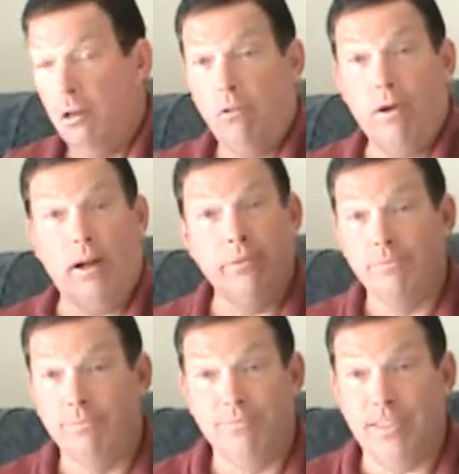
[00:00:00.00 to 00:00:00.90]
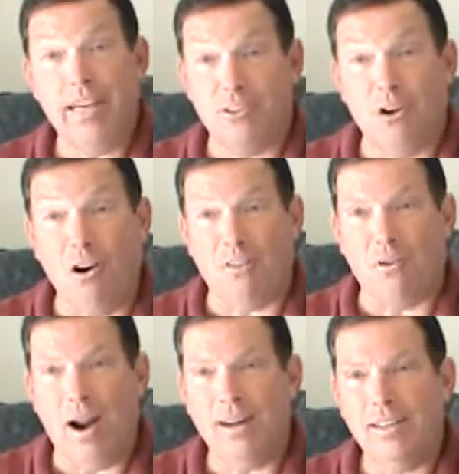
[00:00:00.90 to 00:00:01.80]
Well, then it's over,
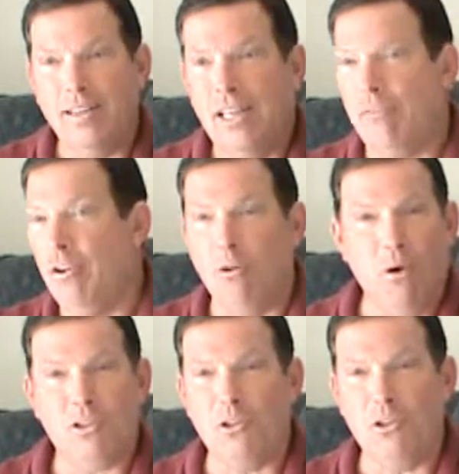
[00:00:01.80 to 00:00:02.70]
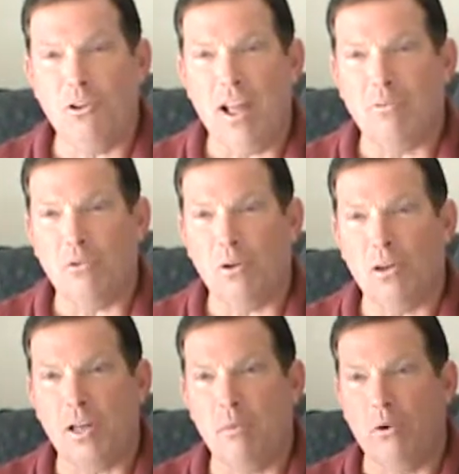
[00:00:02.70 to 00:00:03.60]
right? If you don't want to, you don't have to
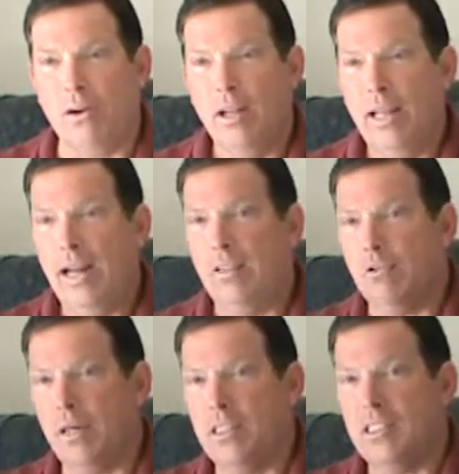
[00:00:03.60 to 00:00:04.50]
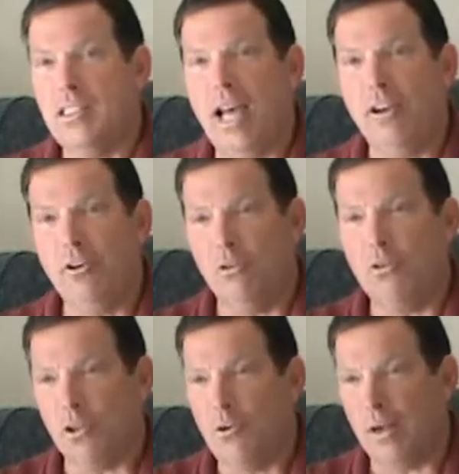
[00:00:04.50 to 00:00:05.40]
work anymore. And the trick is how do you do
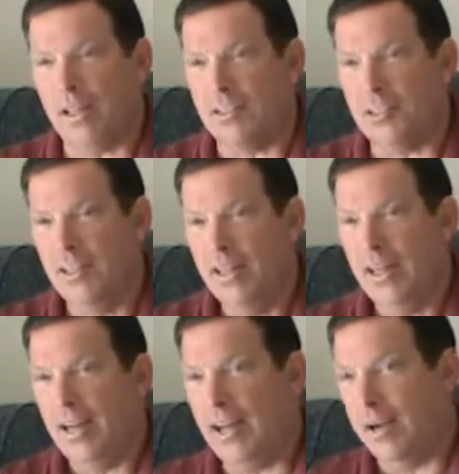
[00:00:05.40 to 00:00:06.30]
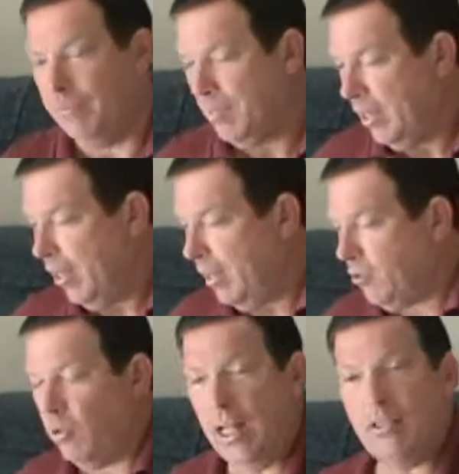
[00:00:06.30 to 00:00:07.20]
it the quickest? And
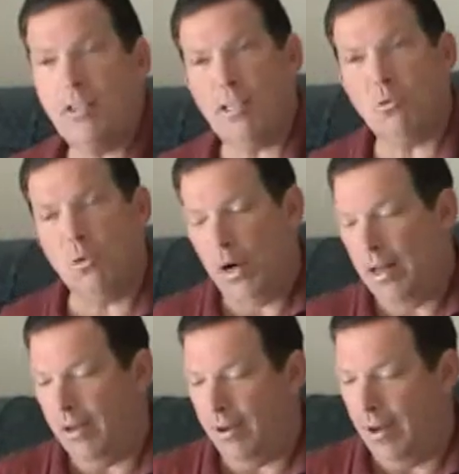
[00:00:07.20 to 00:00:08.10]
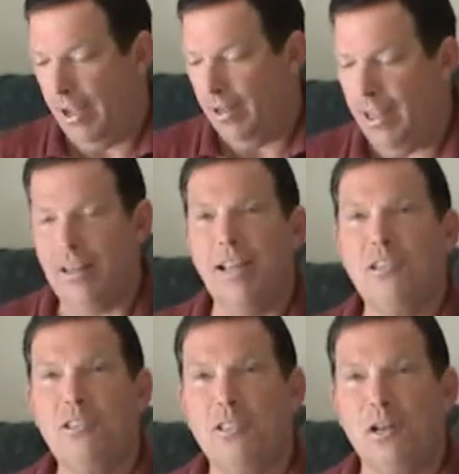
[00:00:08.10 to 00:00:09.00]
so that's where we're headed today, and
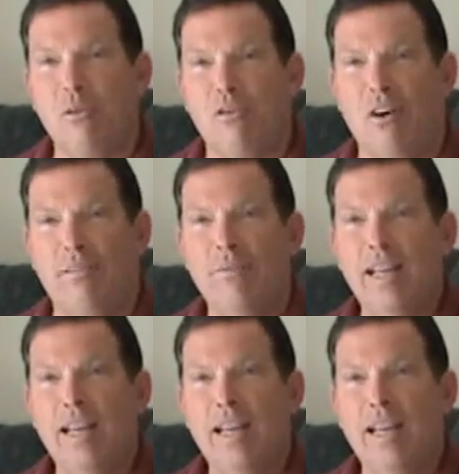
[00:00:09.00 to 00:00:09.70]
this is going to be fun.